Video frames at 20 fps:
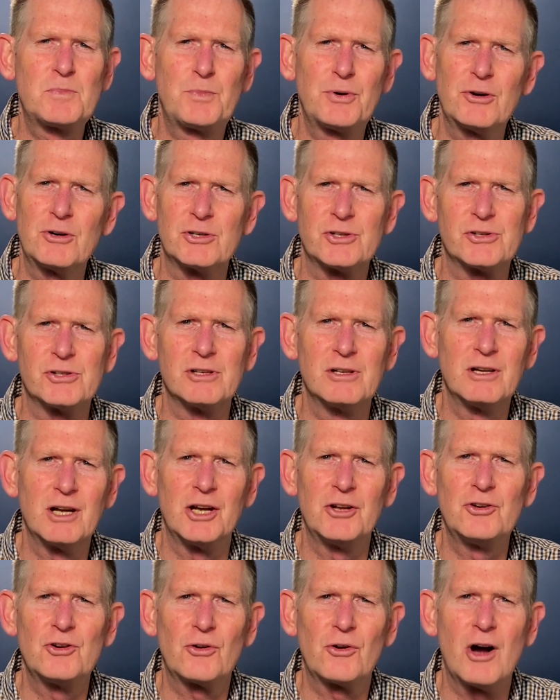person
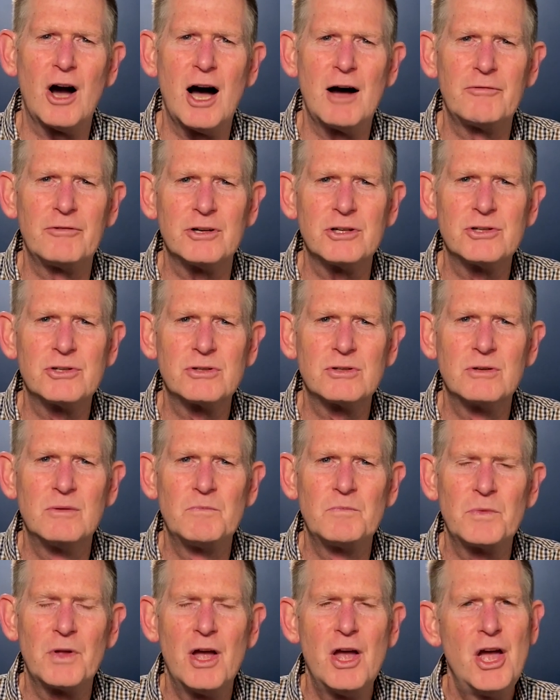in your office?
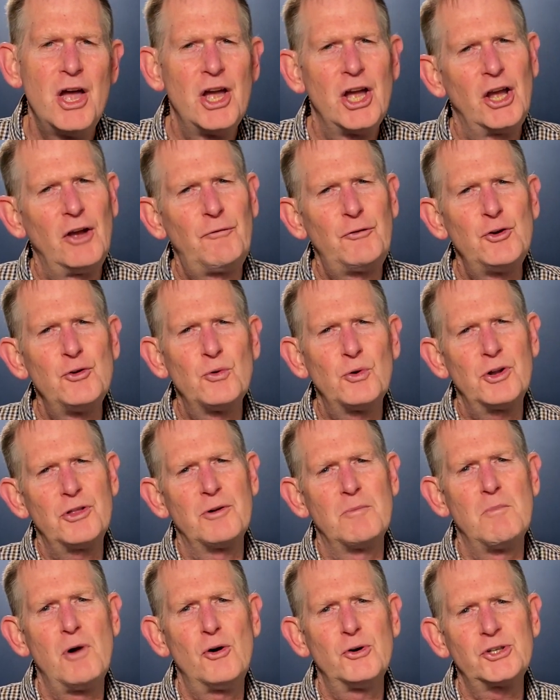If you were the
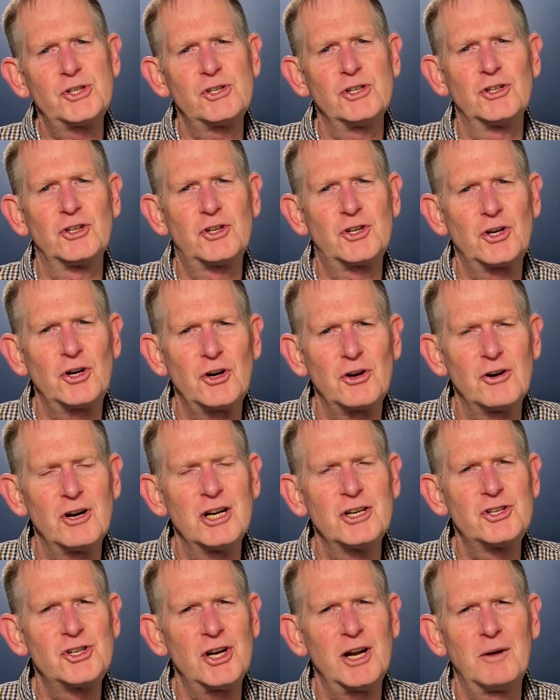most
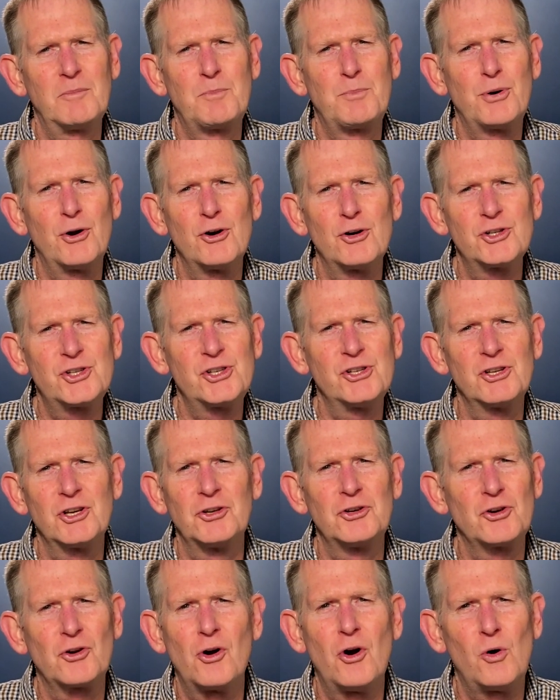encouraging person in
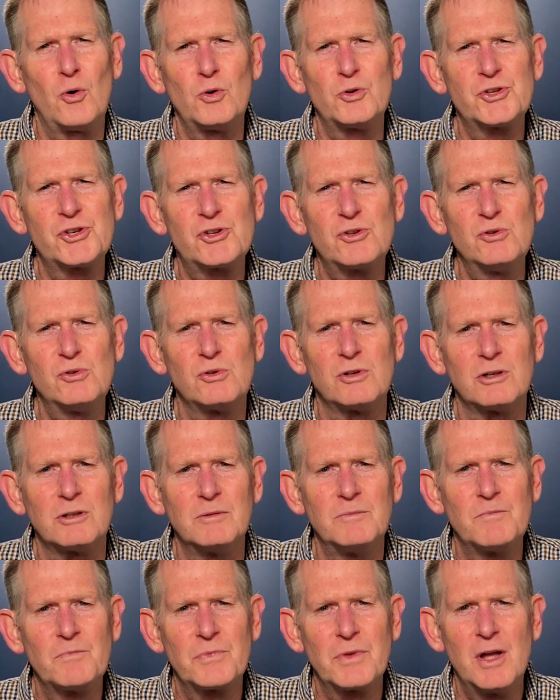your whole school?
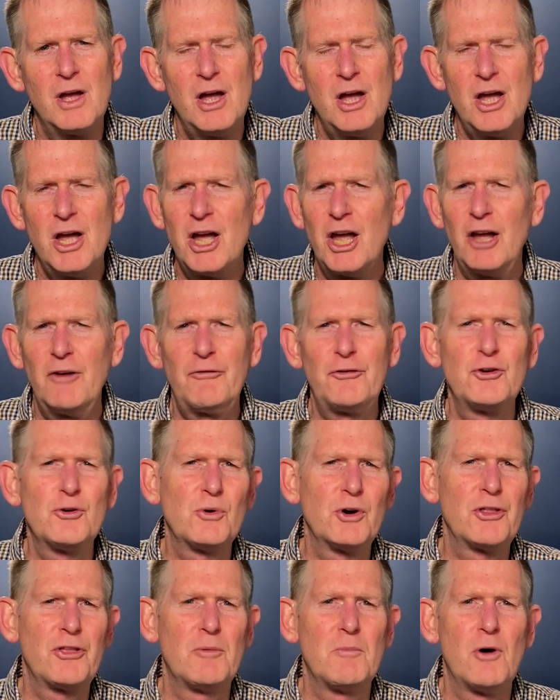If you
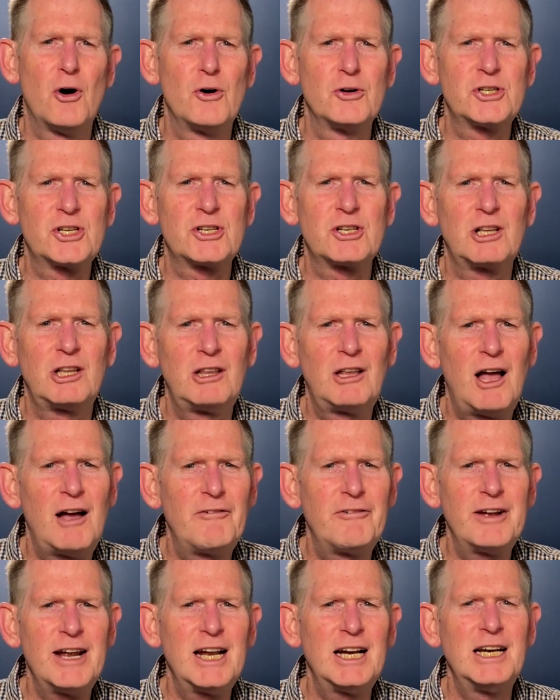were the most
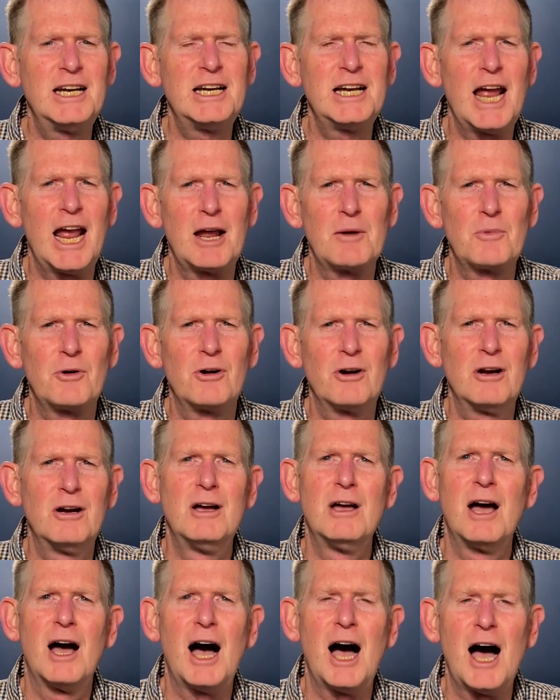loving neighbor
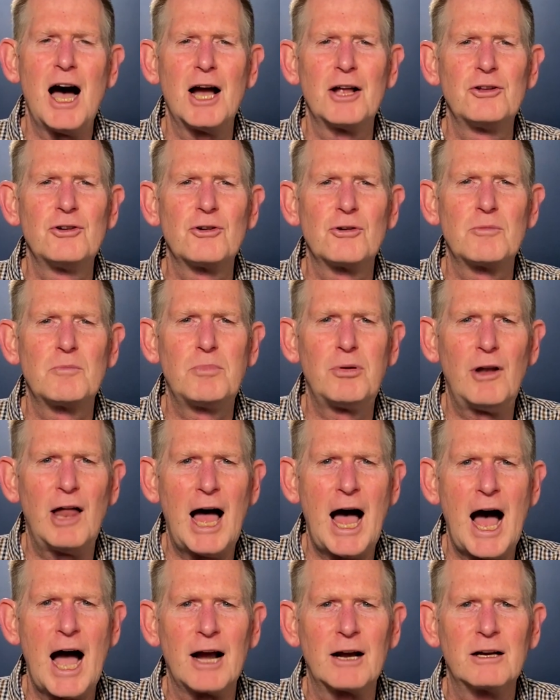on your
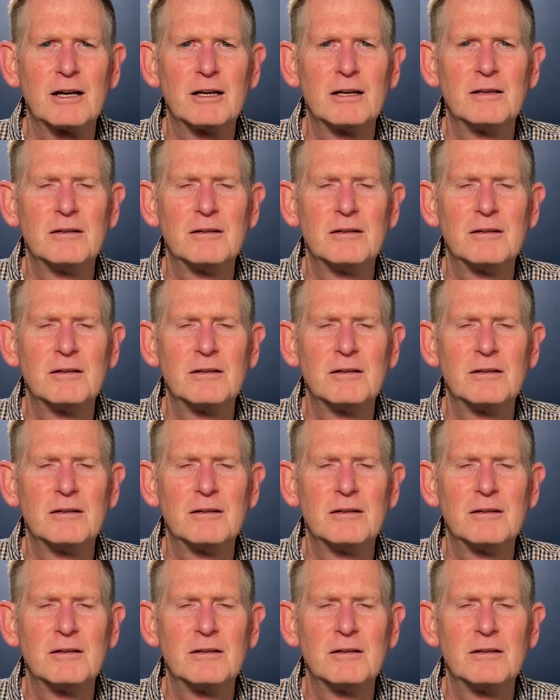block?